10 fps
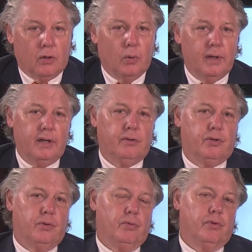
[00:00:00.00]
According
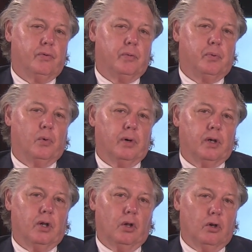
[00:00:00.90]
to the
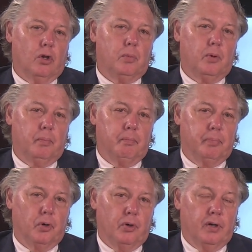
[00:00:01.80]
report, Global
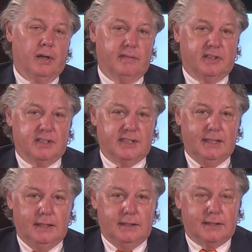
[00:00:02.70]
Burden of
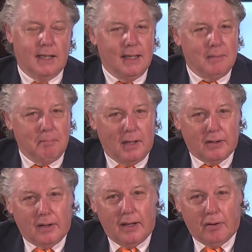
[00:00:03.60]
Disease,
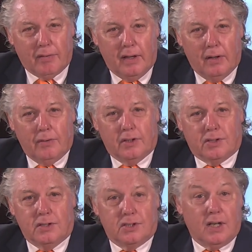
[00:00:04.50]
mental health
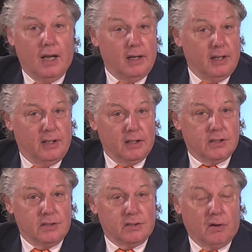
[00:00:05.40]
illnesses and
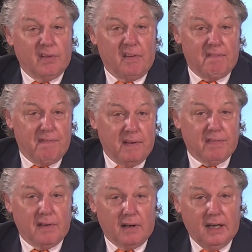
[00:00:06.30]
addictions are the
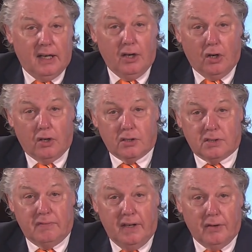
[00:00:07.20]
fifth leading cause
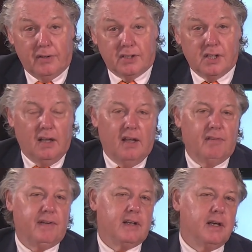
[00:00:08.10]
of illness,
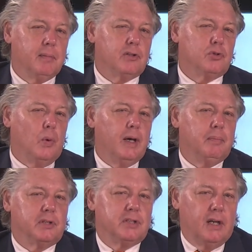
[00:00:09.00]
affecting about
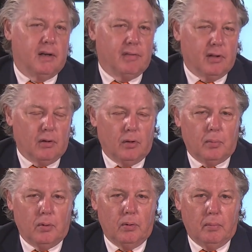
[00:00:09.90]
20% of the
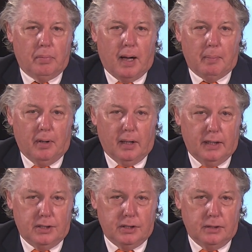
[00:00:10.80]
global
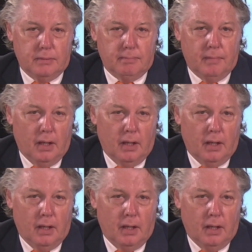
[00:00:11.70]
population.